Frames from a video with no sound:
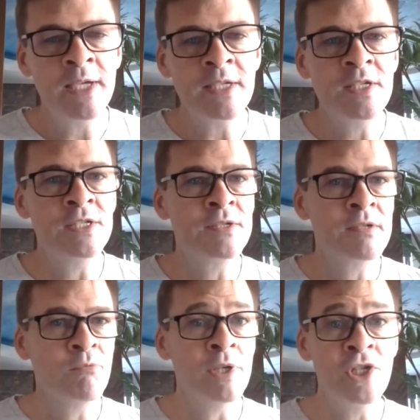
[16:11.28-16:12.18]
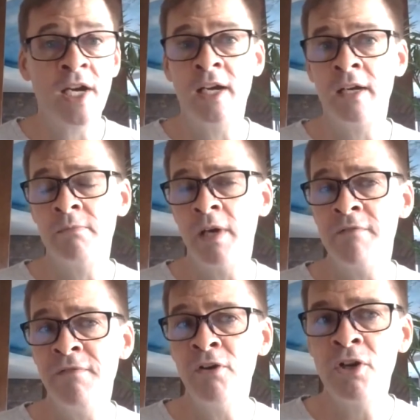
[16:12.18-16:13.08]
places, which are
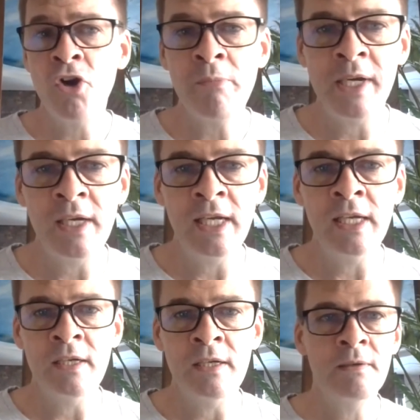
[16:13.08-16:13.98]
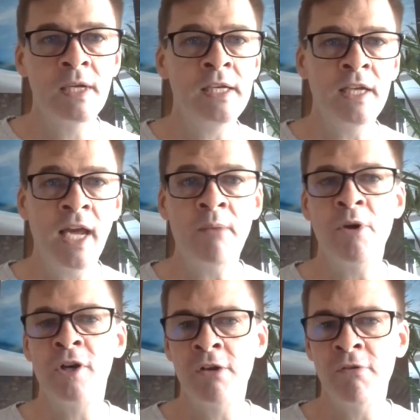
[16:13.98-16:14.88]
very common in
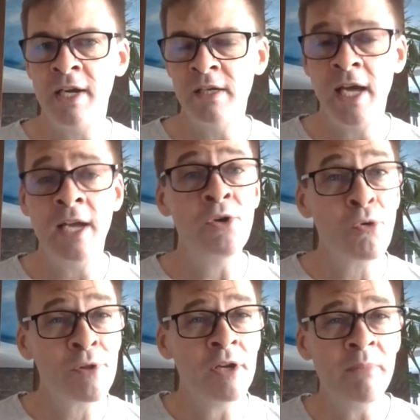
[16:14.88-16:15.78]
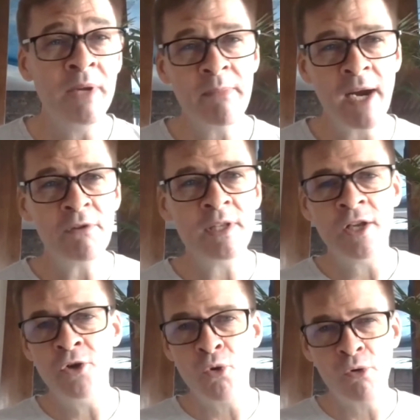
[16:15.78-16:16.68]
Cambodia and northern Myanmar,
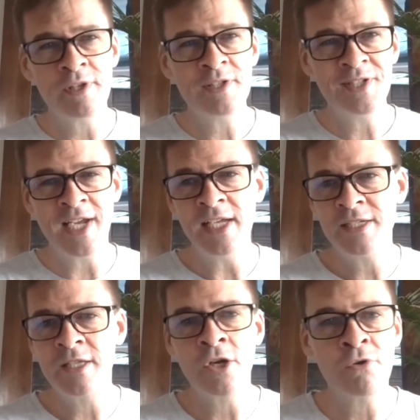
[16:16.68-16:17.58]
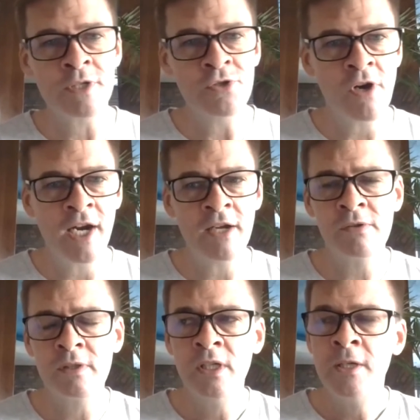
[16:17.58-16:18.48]
in the northern states, the Golden
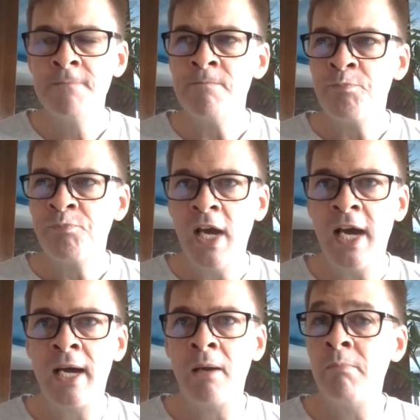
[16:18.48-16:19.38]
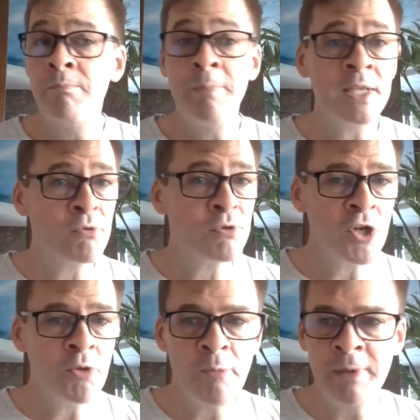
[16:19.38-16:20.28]
Triangle. But they're
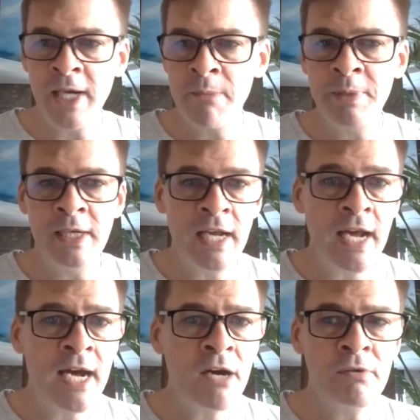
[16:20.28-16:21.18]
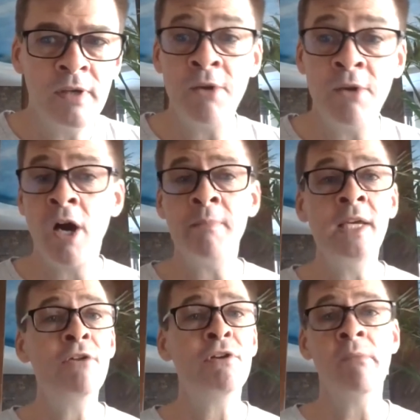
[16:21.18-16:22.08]
also popping up in Laos, and I'm
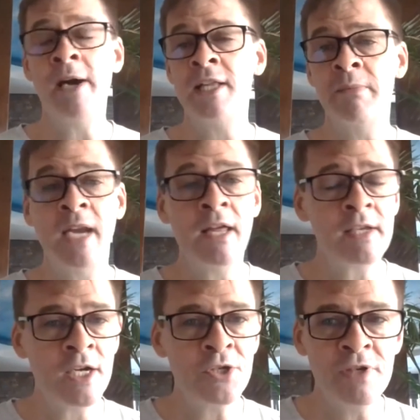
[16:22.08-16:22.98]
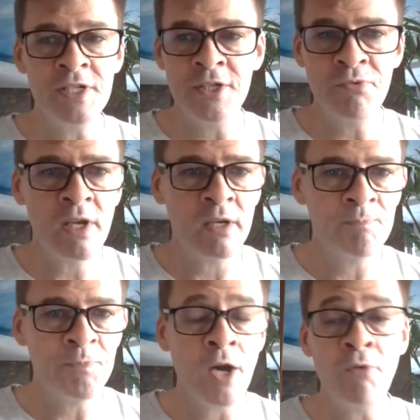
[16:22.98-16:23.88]
hearing about them in other countries as
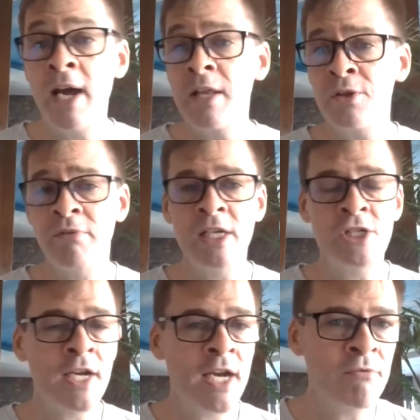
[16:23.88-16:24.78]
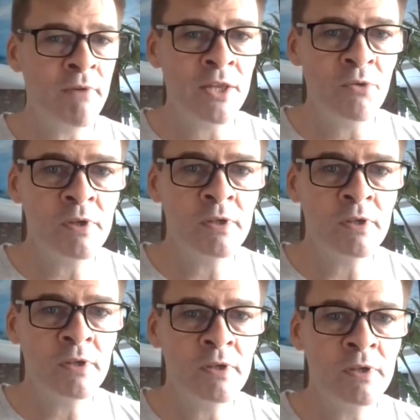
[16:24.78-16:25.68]
well, around the region and around the
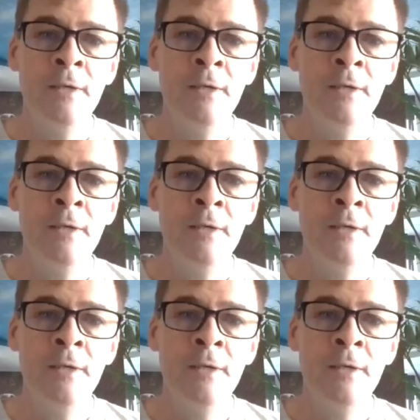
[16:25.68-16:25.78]
world.